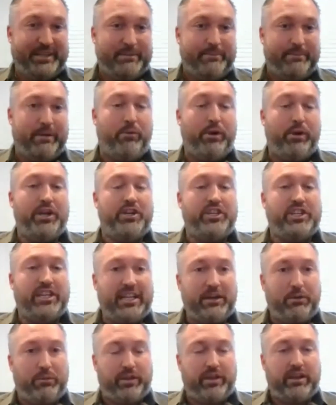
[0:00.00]
But when you're
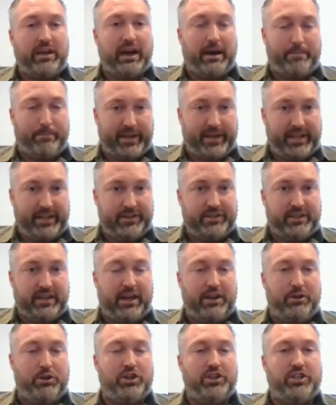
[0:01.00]
dealing with companies
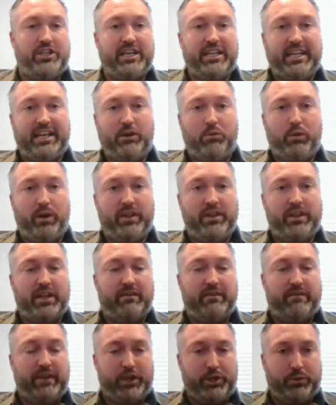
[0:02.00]
and you're dealing with
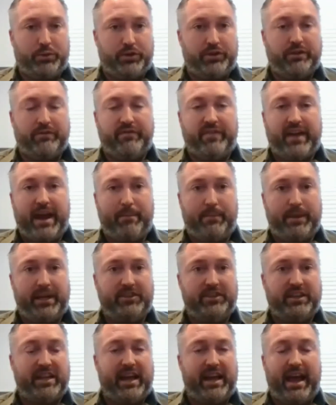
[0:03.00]
individuals and
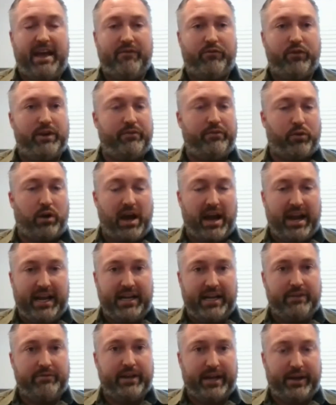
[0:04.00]
families and every
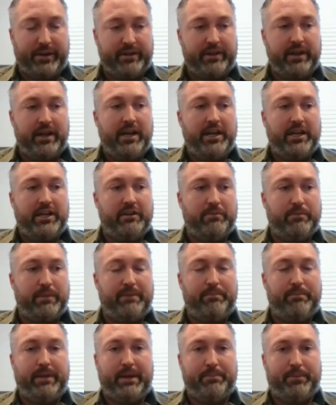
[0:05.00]
variety of health, you
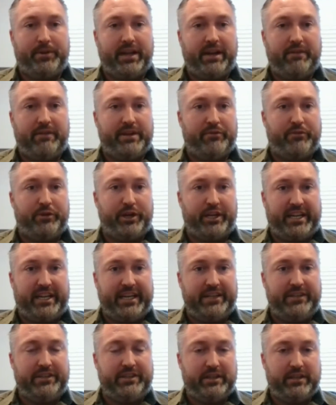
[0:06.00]
meet people that have different
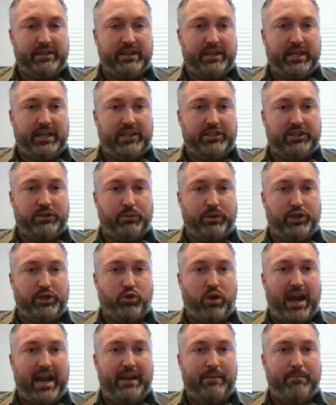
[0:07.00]
needs. And so we
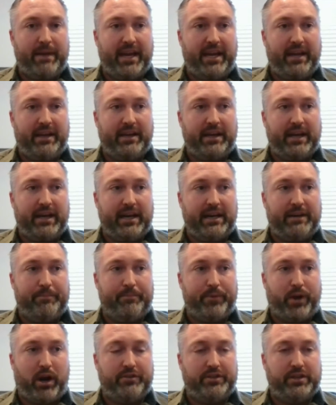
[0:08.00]
try and make
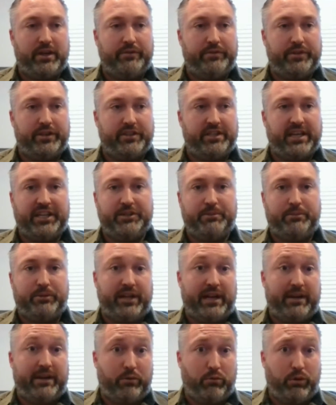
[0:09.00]
ourselves accessible
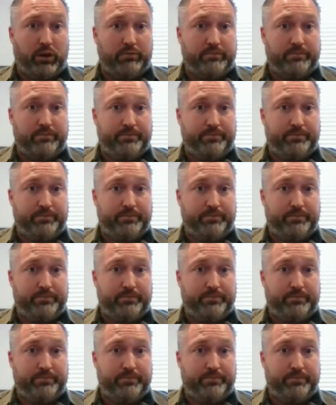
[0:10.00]
to everyone.